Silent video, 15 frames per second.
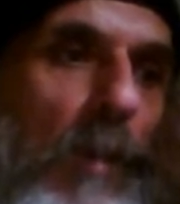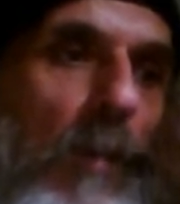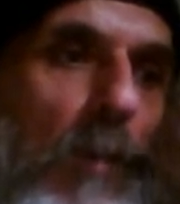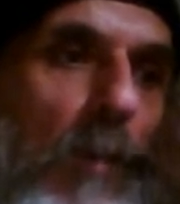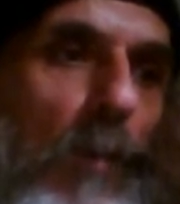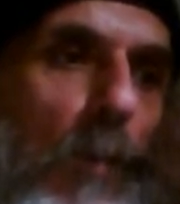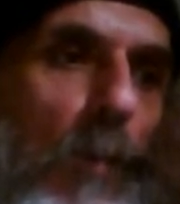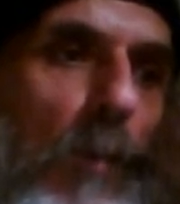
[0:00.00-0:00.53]
The
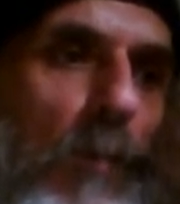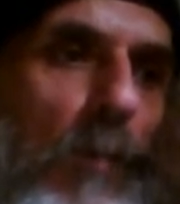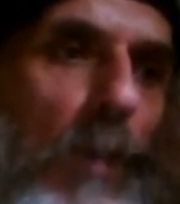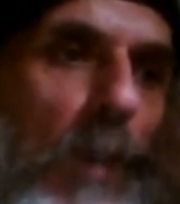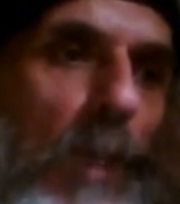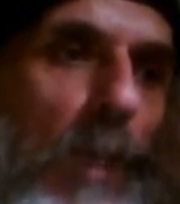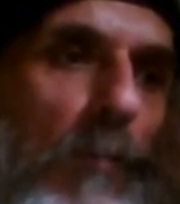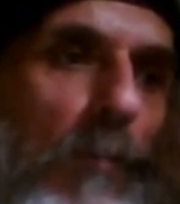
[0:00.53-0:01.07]
coarse
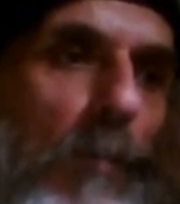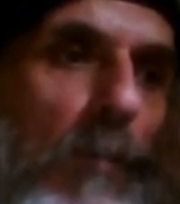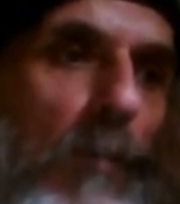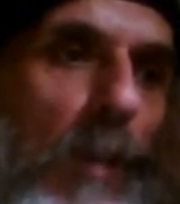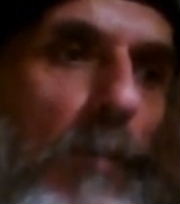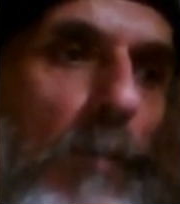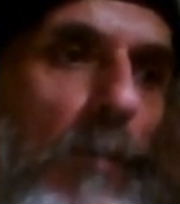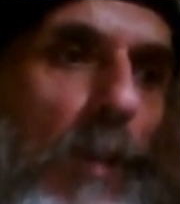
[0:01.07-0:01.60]
leaves of
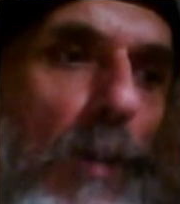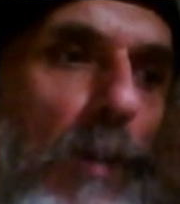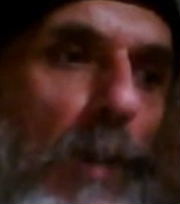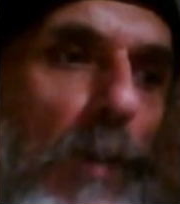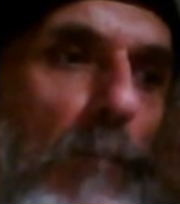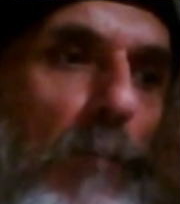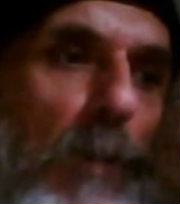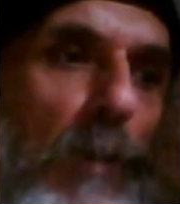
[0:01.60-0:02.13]
lantana
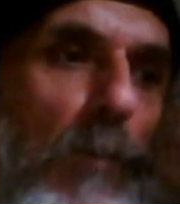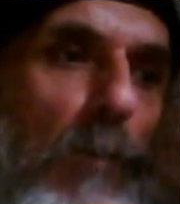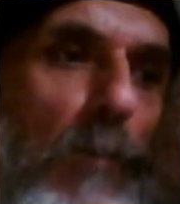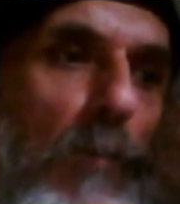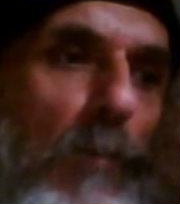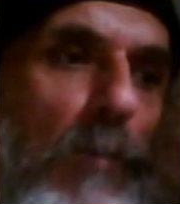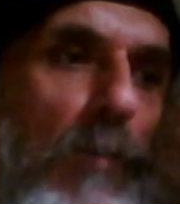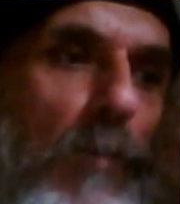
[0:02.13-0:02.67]
have been
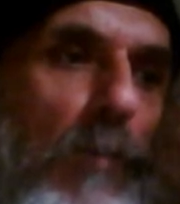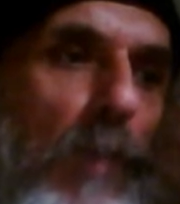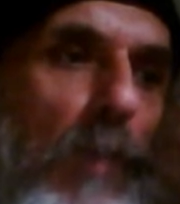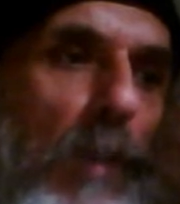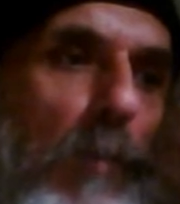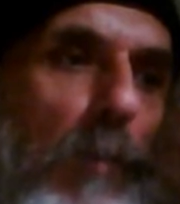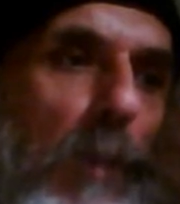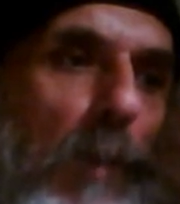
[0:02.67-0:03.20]
used as
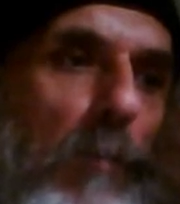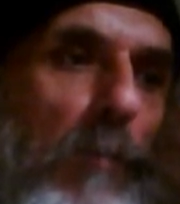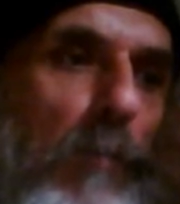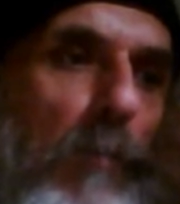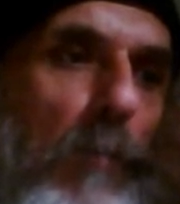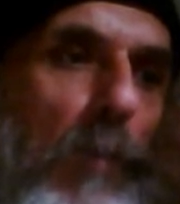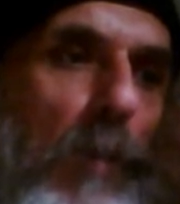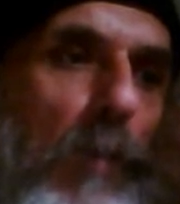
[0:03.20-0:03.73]
sandpaper
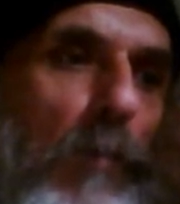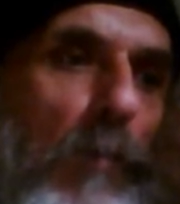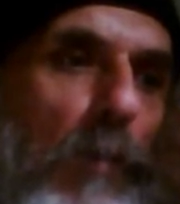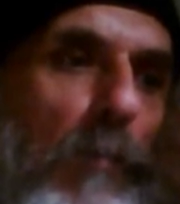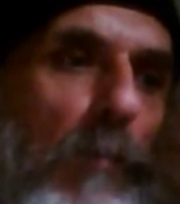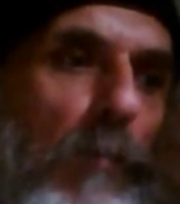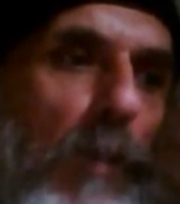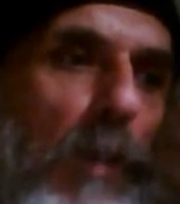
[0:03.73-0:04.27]
for
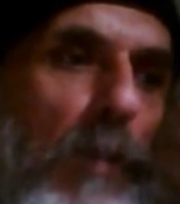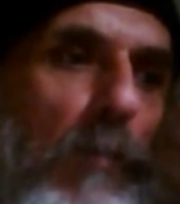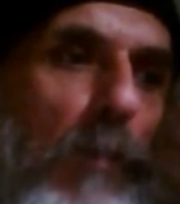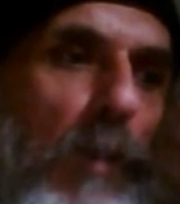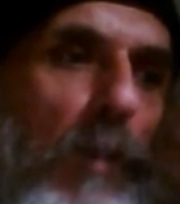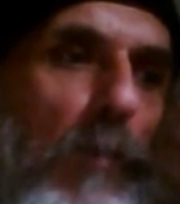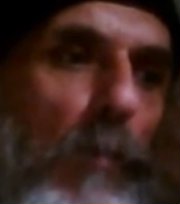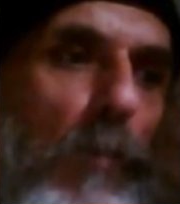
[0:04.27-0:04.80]
polishing
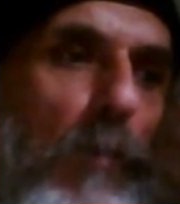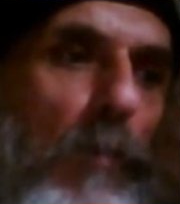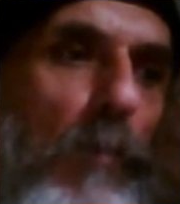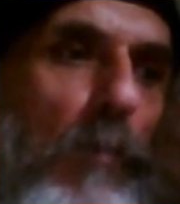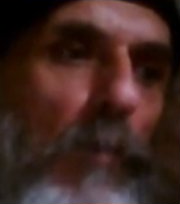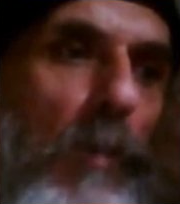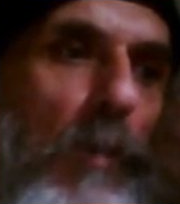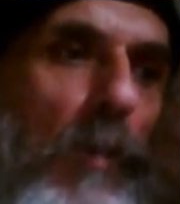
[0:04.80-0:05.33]
fine-grained
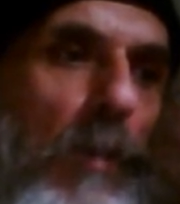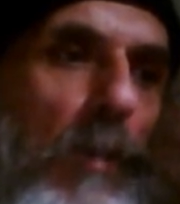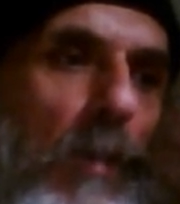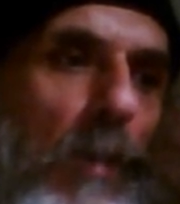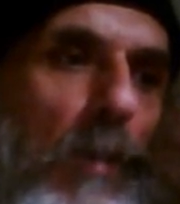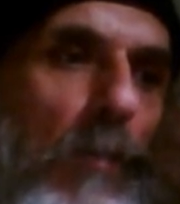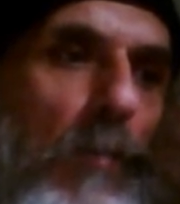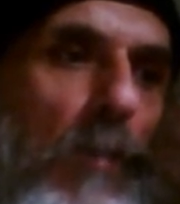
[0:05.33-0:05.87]
woods.
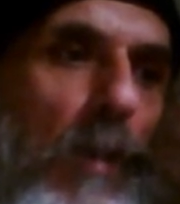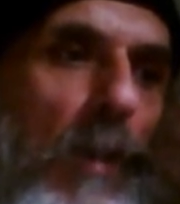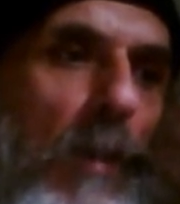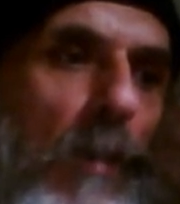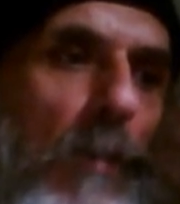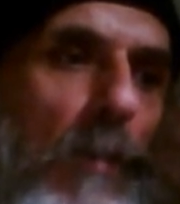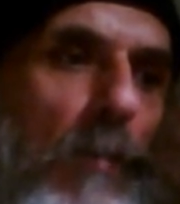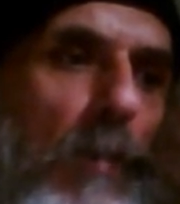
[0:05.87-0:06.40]
In
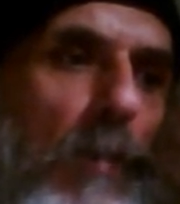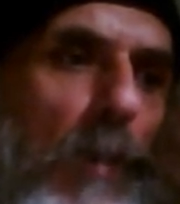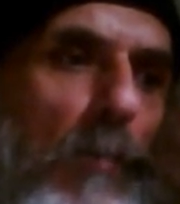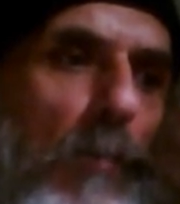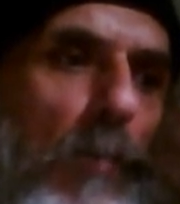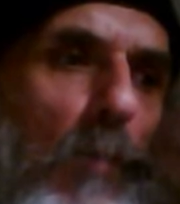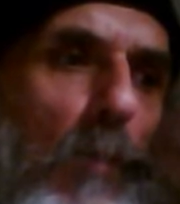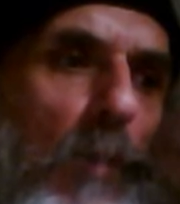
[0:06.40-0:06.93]
China, the
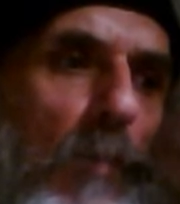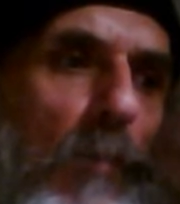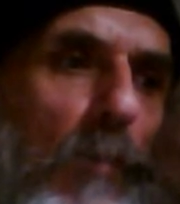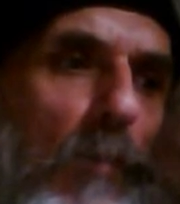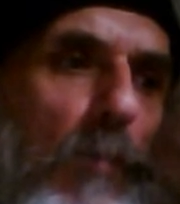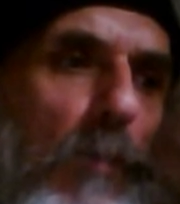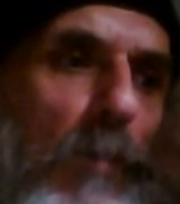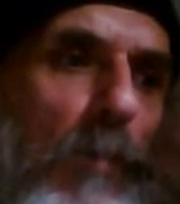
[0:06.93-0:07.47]
stems were
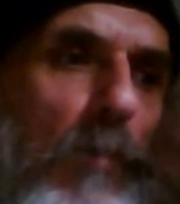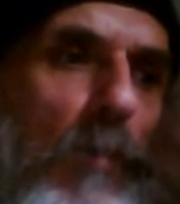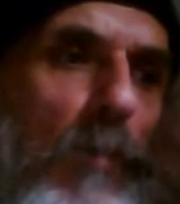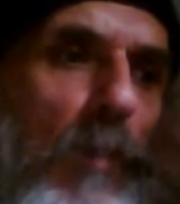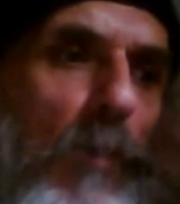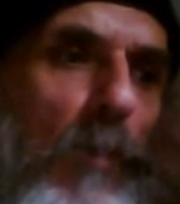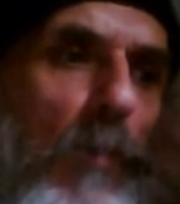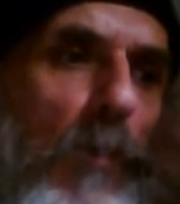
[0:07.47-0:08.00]
once fashioned
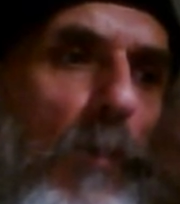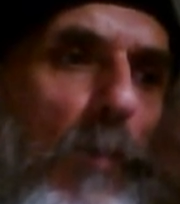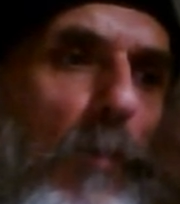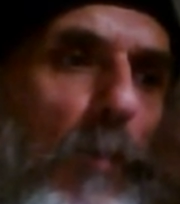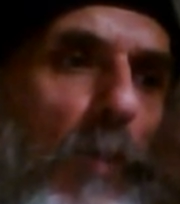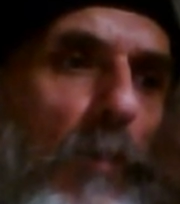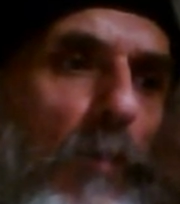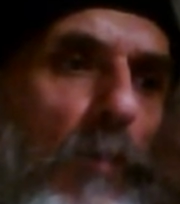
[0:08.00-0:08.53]
into
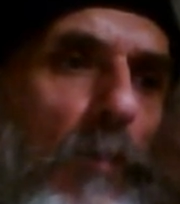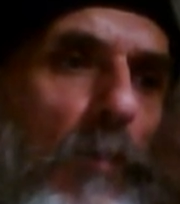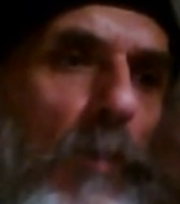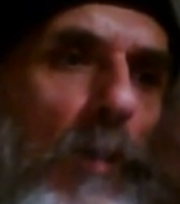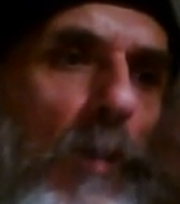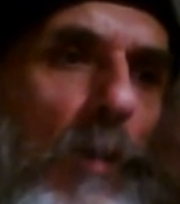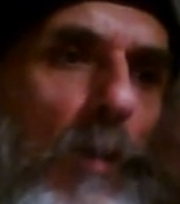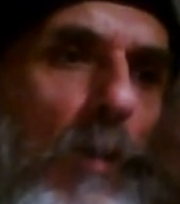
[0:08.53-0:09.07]
toothbrushes.
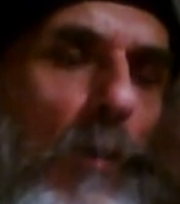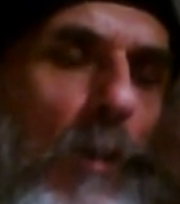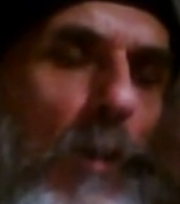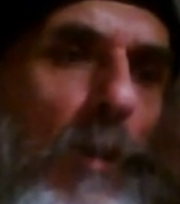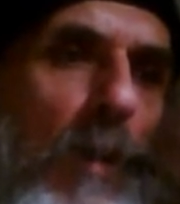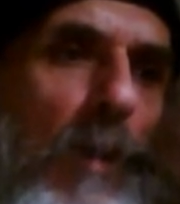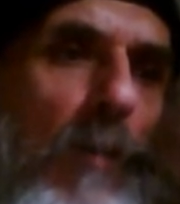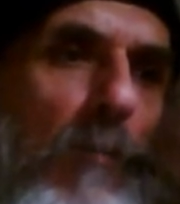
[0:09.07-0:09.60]
Well,
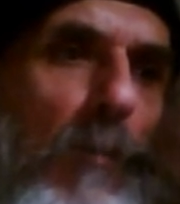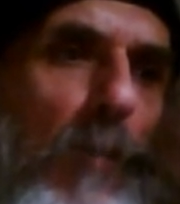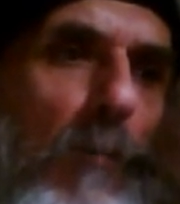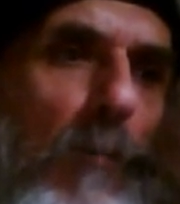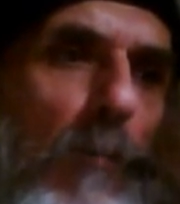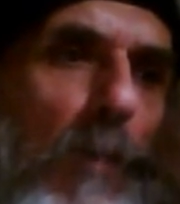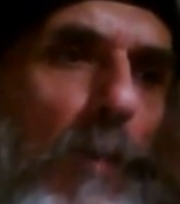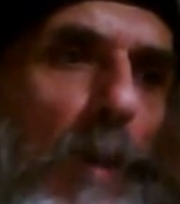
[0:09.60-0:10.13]
they are very
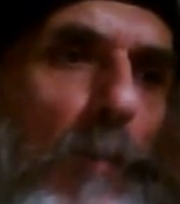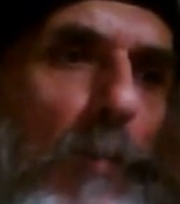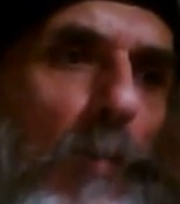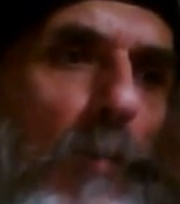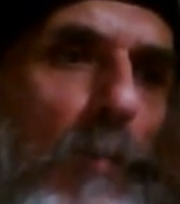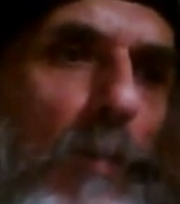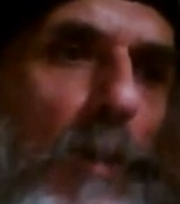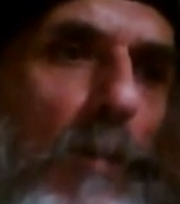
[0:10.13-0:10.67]

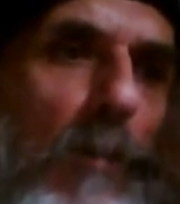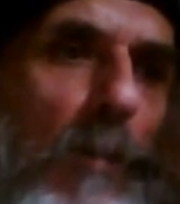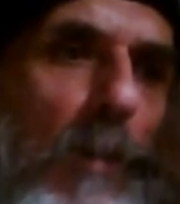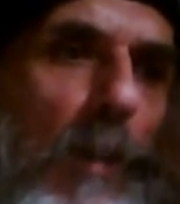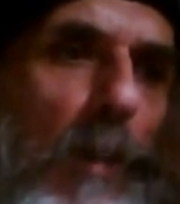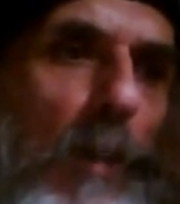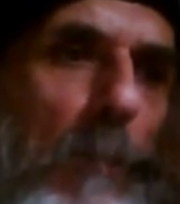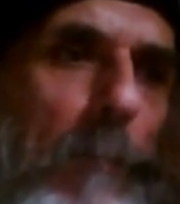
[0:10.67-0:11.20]
fibrous, aren't
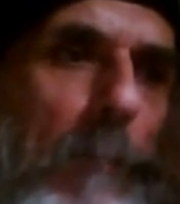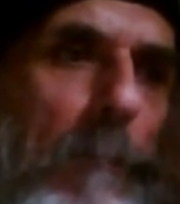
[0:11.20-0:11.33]
they?